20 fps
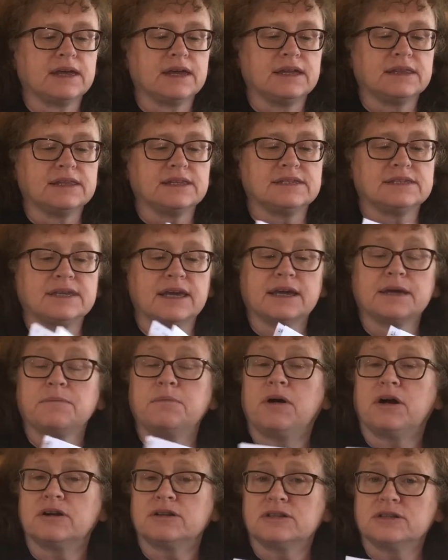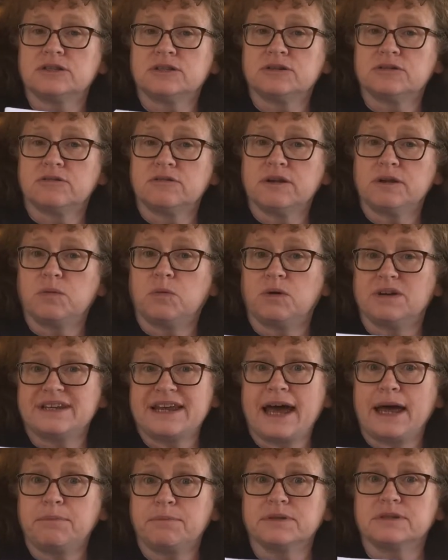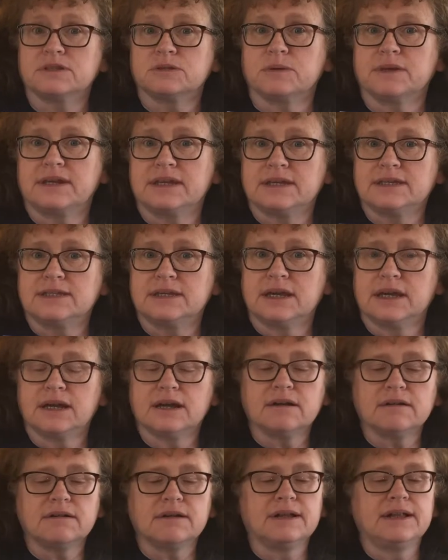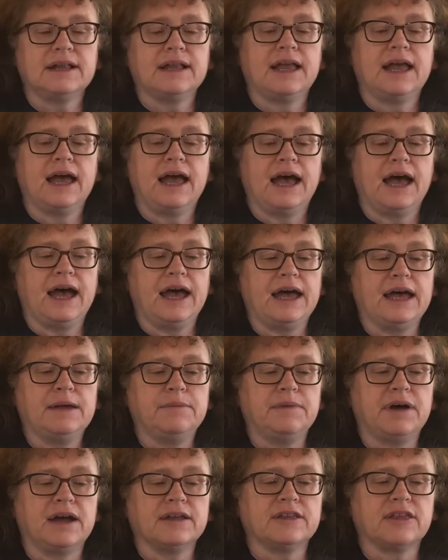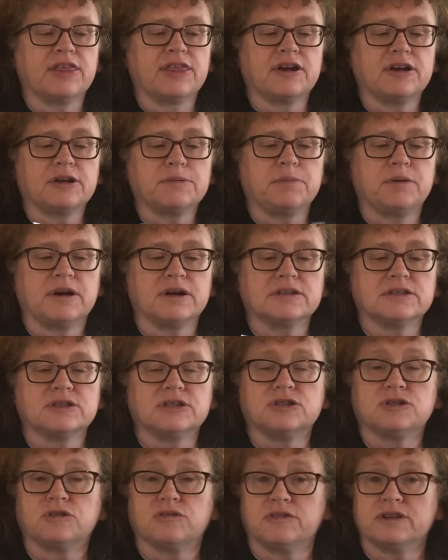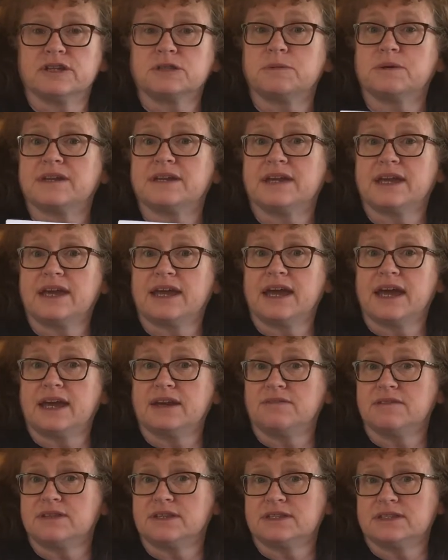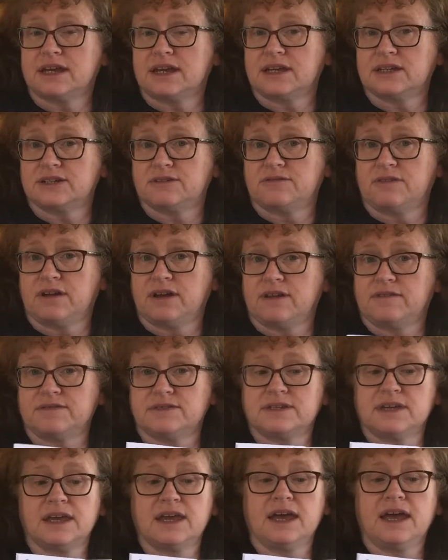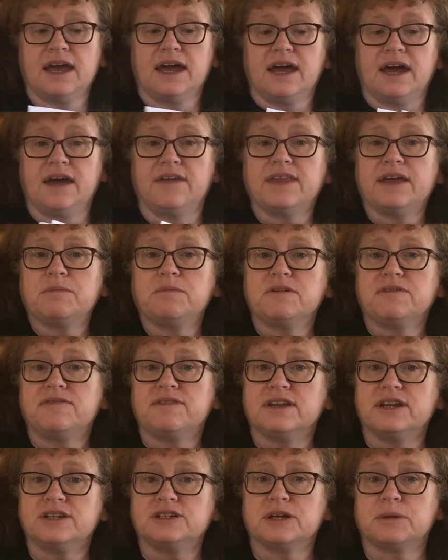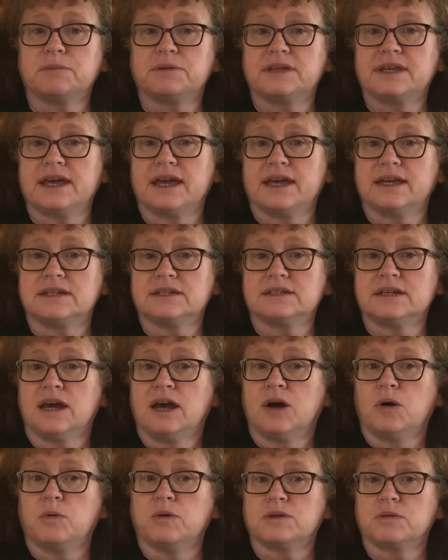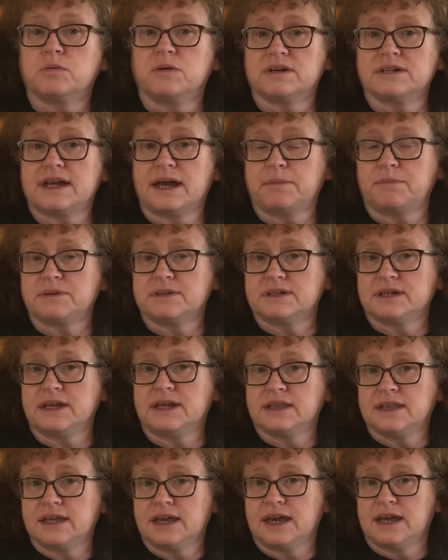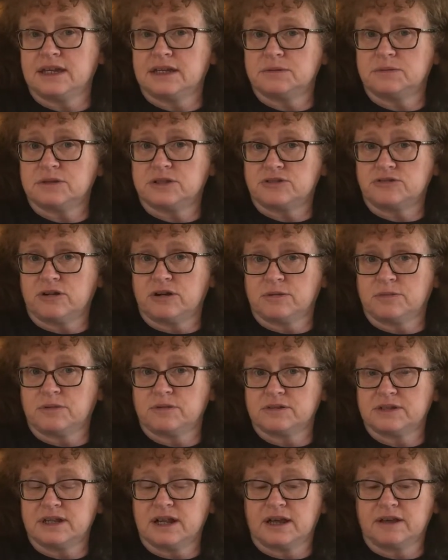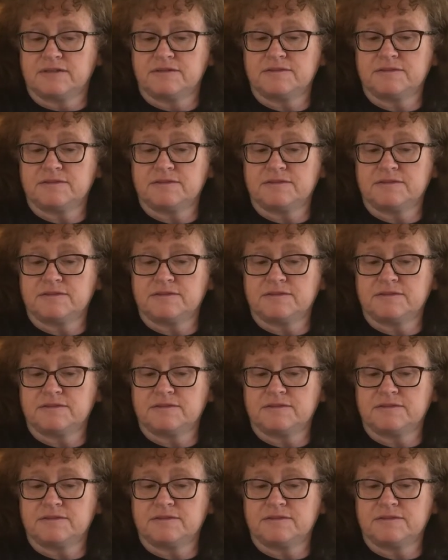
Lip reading: The second part of the story, what happens when he's here. And the 3rd part of the story is when King Henry II arrives. And then we finish up at the end with what happened in the end with Strongbow's life.